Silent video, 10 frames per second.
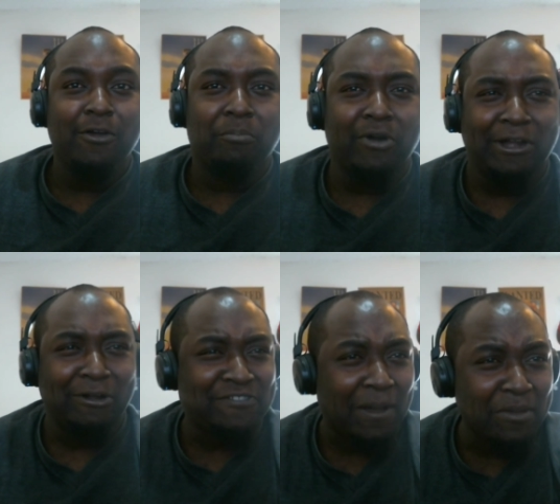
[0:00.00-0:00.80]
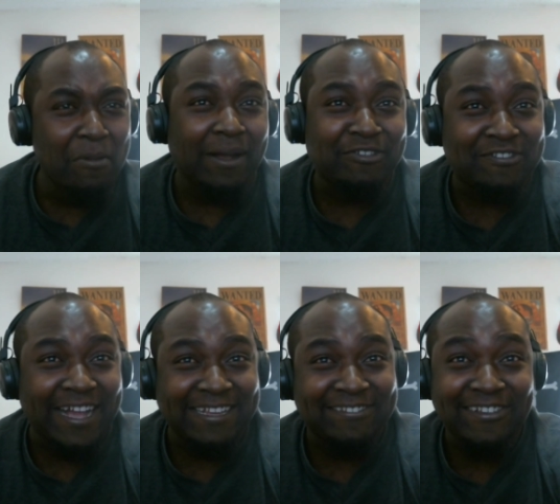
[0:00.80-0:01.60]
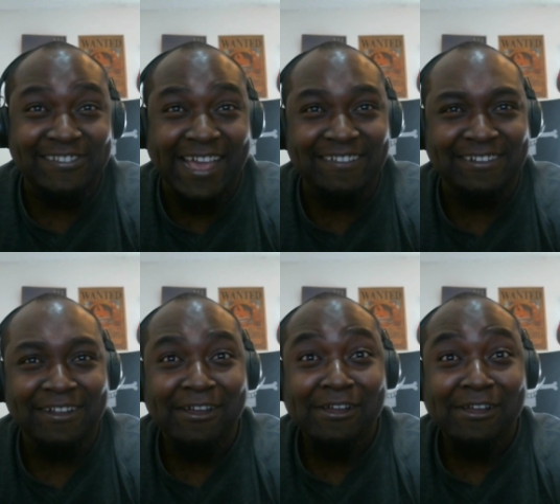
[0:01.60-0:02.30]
Bro, don't tell me you want to attack the association.